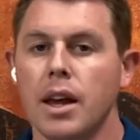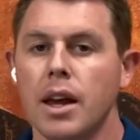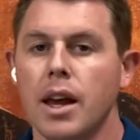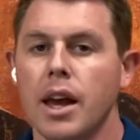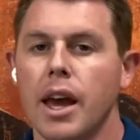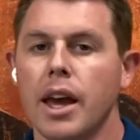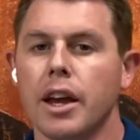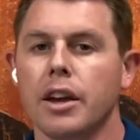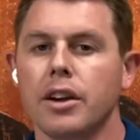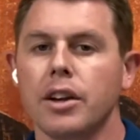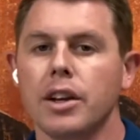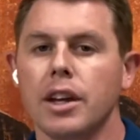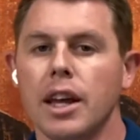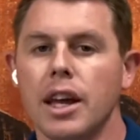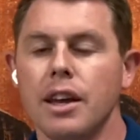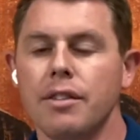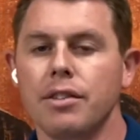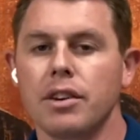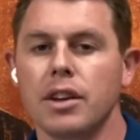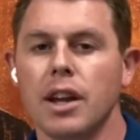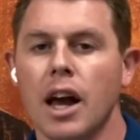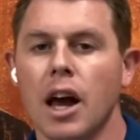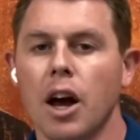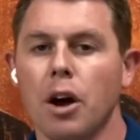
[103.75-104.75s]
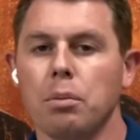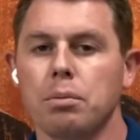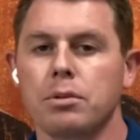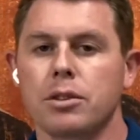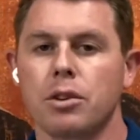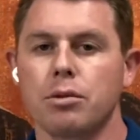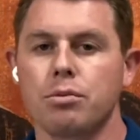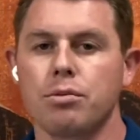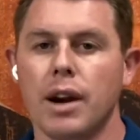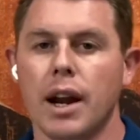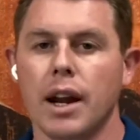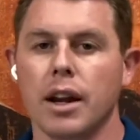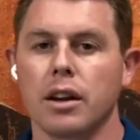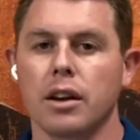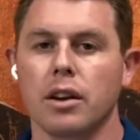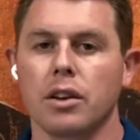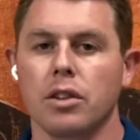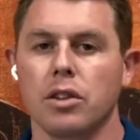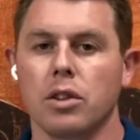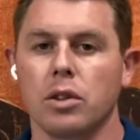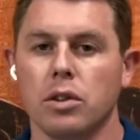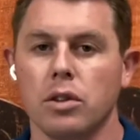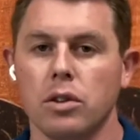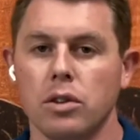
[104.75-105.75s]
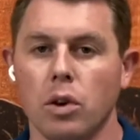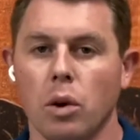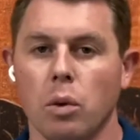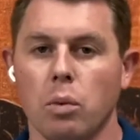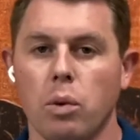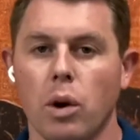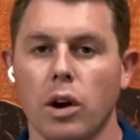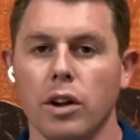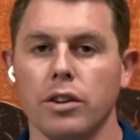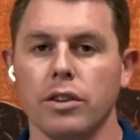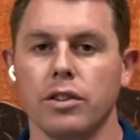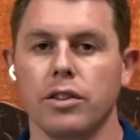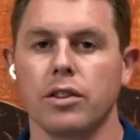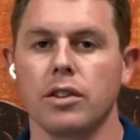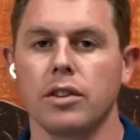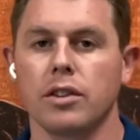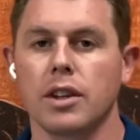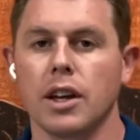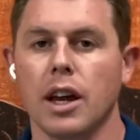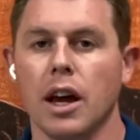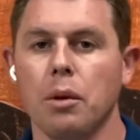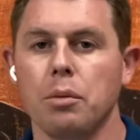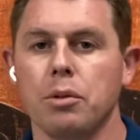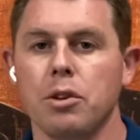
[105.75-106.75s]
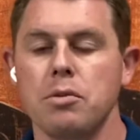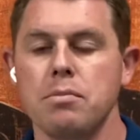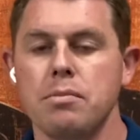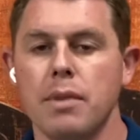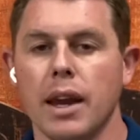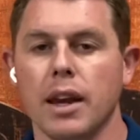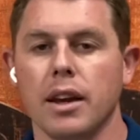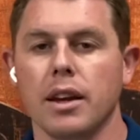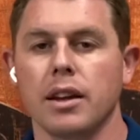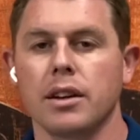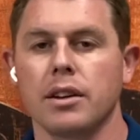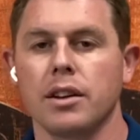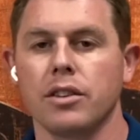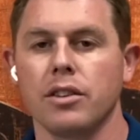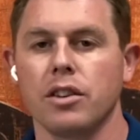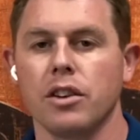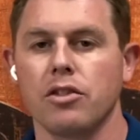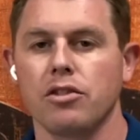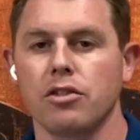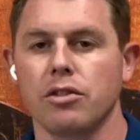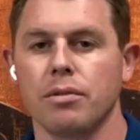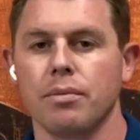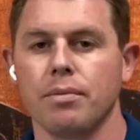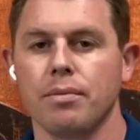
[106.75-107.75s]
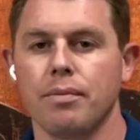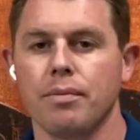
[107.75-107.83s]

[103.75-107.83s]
It can even help to rank your wants to help you make a decision.